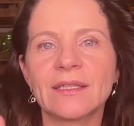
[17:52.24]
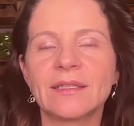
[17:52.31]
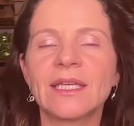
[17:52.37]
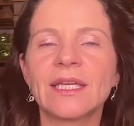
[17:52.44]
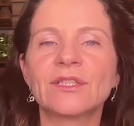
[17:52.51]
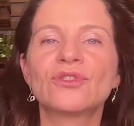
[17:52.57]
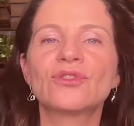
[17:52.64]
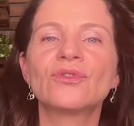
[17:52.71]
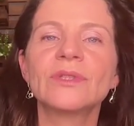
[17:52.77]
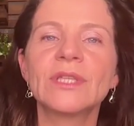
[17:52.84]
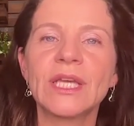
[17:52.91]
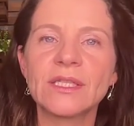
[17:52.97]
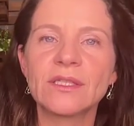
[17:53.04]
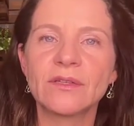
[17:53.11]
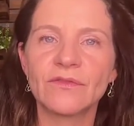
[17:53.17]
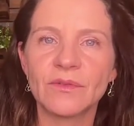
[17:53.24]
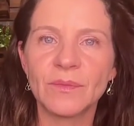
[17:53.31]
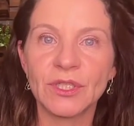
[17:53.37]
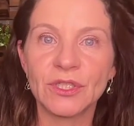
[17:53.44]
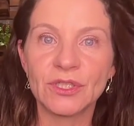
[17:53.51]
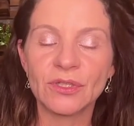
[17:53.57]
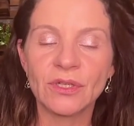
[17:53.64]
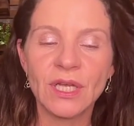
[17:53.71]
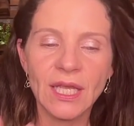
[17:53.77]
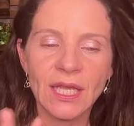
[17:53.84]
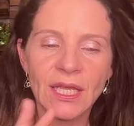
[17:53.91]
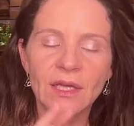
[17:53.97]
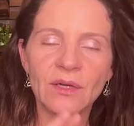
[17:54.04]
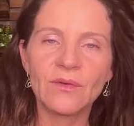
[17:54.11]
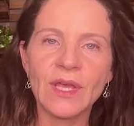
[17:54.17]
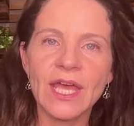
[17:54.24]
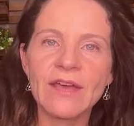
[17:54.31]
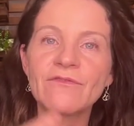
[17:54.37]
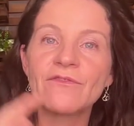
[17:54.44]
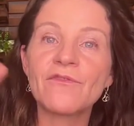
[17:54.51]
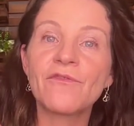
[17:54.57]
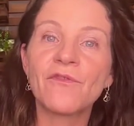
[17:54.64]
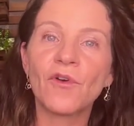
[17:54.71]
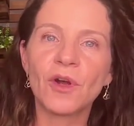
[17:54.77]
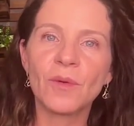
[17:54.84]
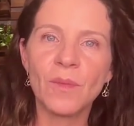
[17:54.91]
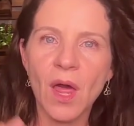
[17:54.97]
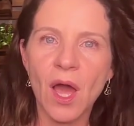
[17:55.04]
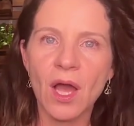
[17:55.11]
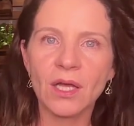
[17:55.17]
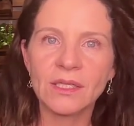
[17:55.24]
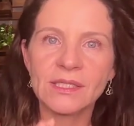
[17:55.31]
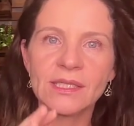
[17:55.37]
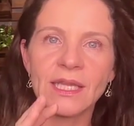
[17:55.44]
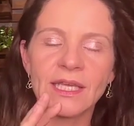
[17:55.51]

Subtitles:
they're 2 days of immersion, and we have 4 blocks,